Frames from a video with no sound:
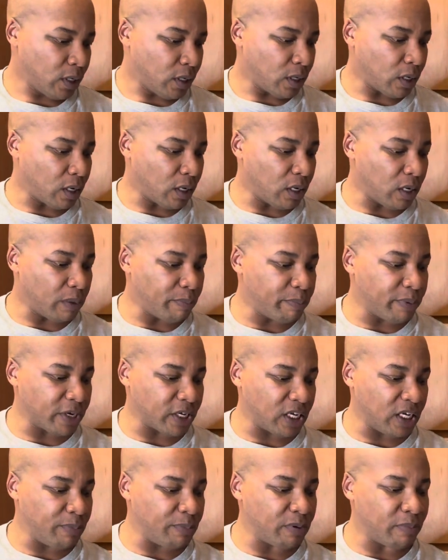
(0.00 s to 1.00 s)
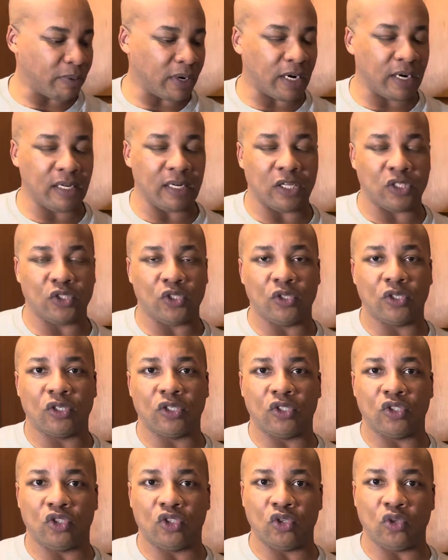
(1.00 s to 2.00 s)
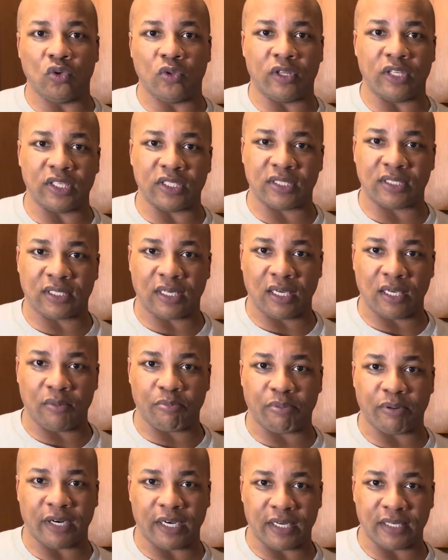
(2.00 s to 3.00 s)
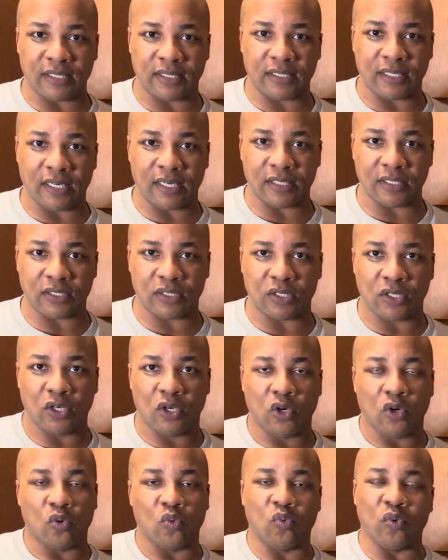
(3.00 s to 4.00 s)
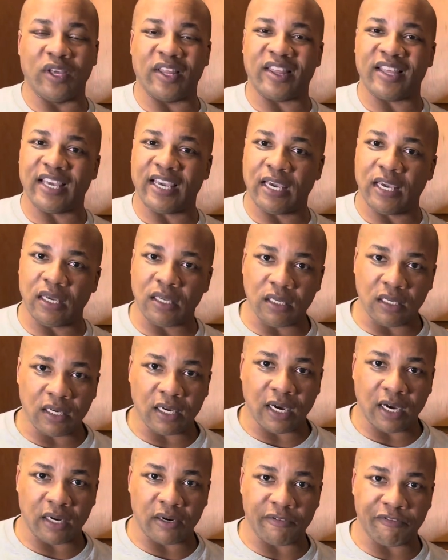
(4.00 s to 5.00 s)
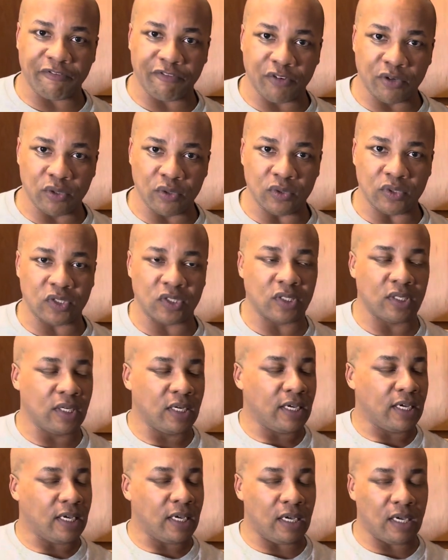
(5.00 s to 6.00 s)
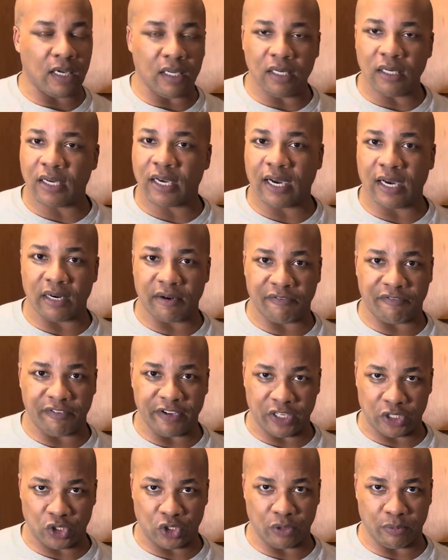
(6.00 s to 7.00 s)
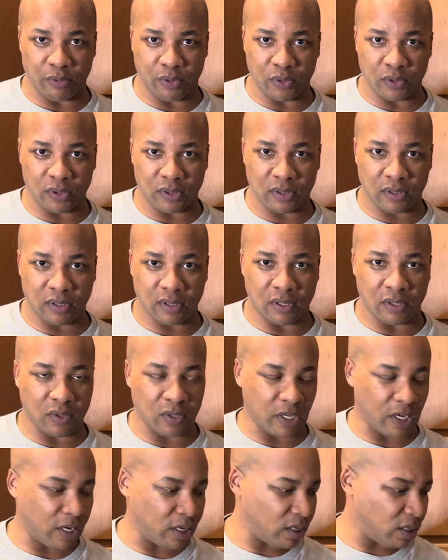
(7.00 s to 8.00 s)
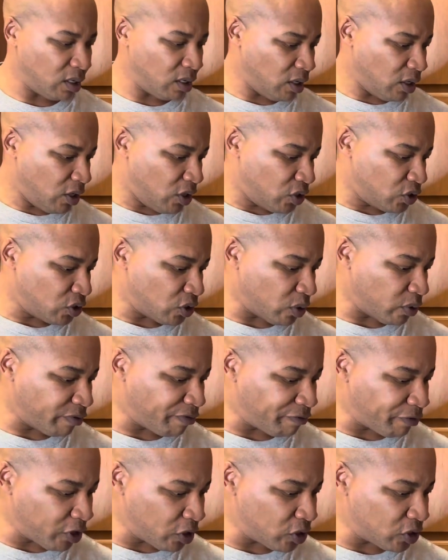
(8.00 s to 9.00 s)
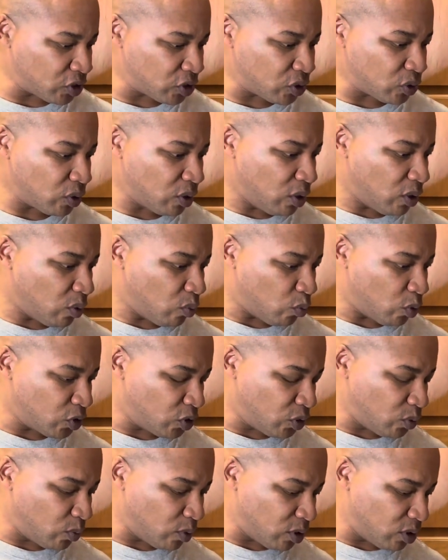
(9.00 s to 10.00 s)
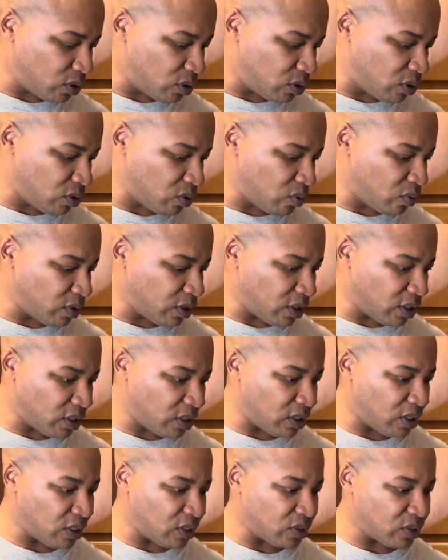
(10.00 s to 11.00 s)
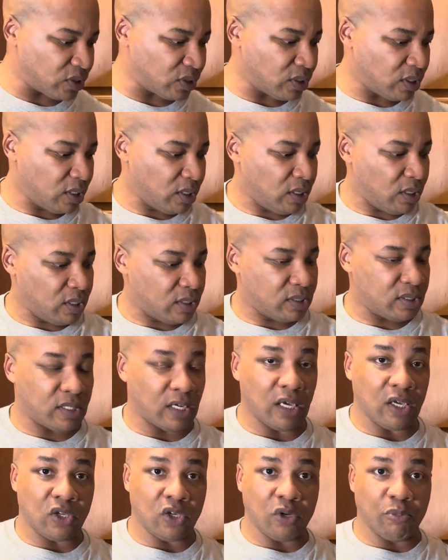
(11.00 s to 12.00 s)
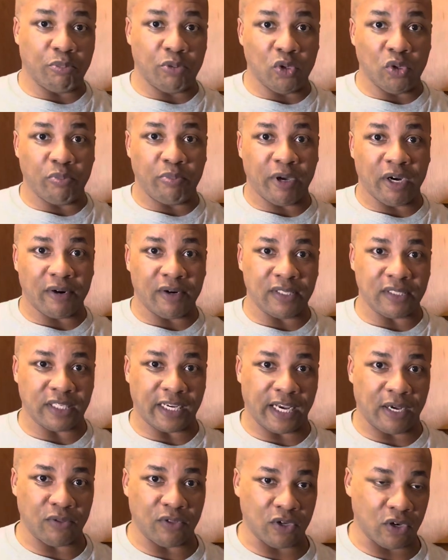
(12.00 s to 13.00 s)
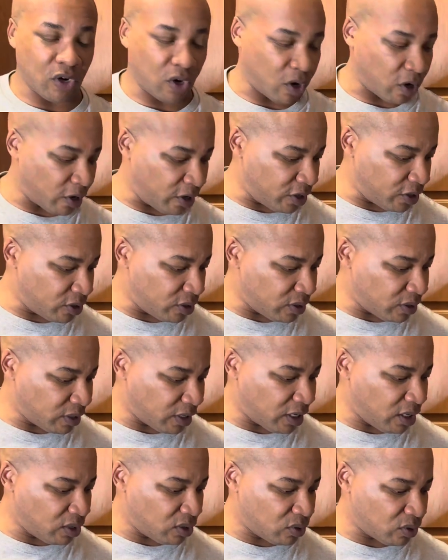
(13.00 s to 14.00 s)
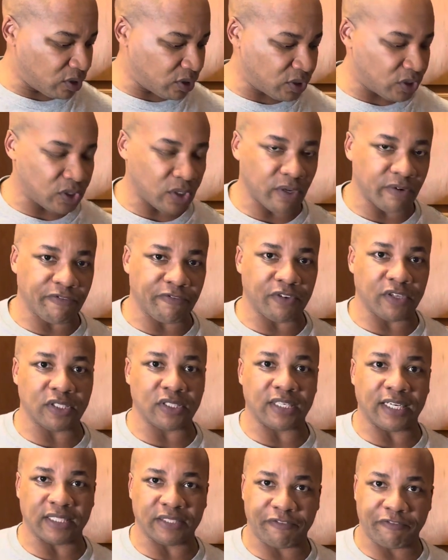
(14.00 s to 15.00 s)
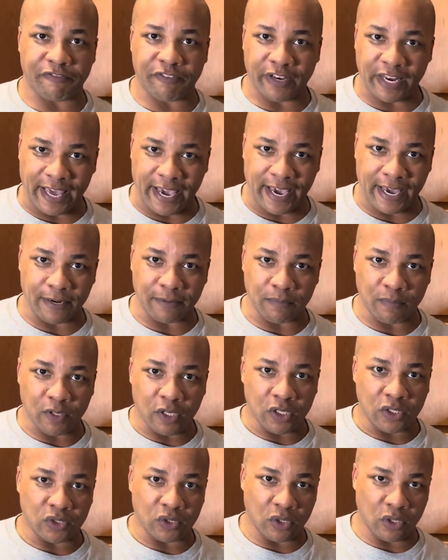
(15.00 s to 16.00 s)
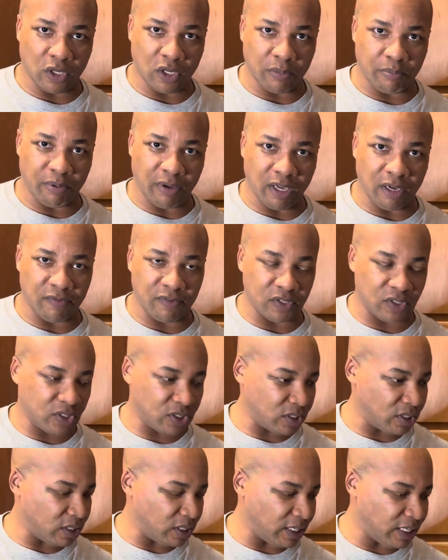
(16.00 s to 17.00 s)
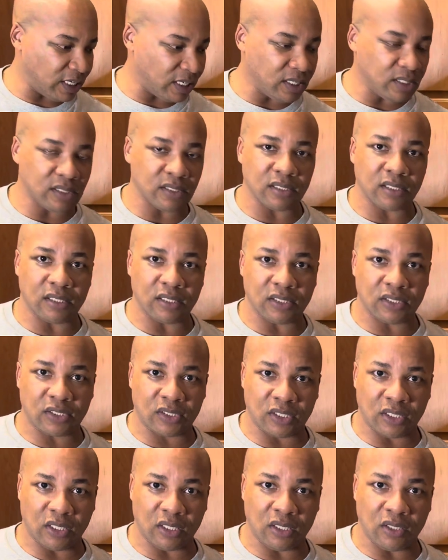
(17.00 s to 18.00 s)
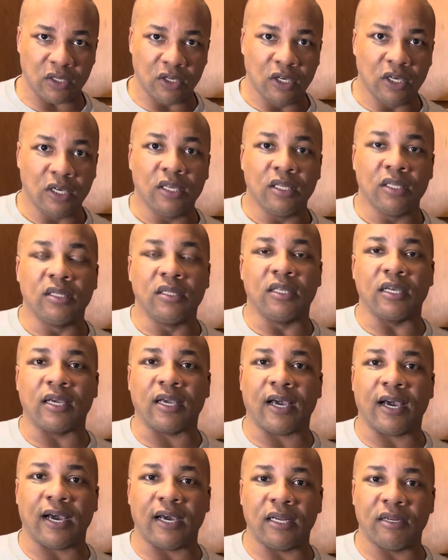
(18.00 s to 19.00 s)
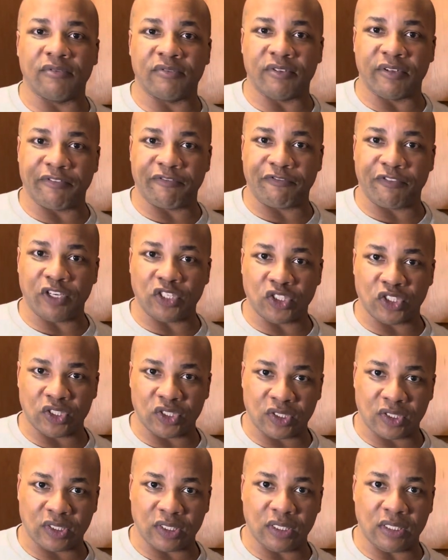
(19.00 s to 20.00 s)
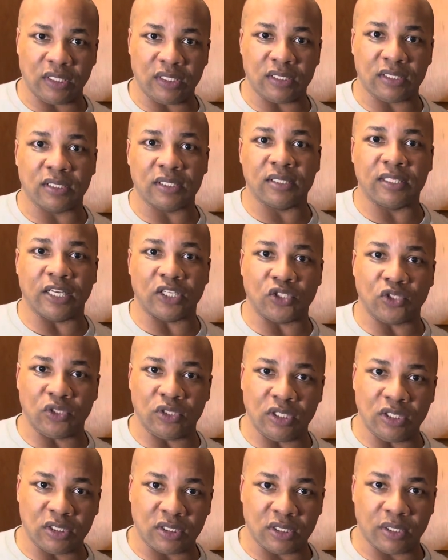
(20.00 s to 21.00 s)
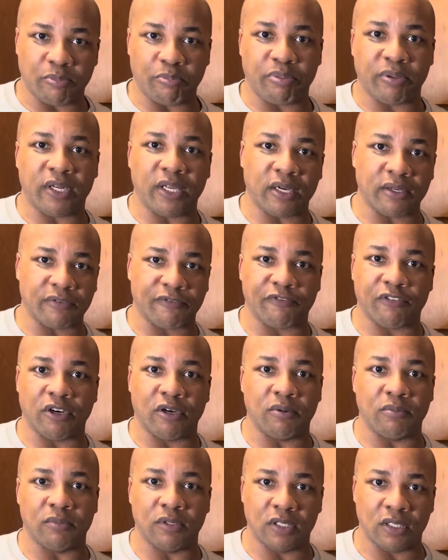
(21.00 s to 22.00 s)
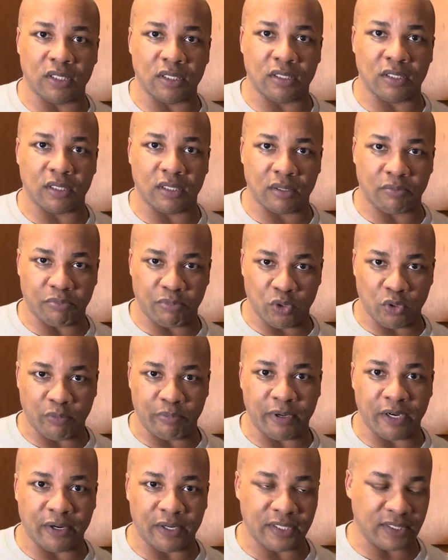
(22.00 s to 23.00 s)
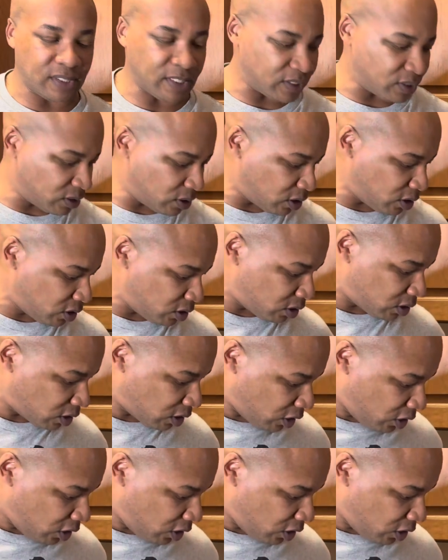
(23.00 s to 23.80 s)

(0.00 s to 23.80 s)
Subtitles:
But keep in mind that you could do this same process with any kind of fruits, any kind of vegetables, okay? So first, what you want to do is take your blueberries out the carton, lay it on a surface that's flat so you can be able to easily see the kind of deficiencies that you need to pluck from the blueberries that's good.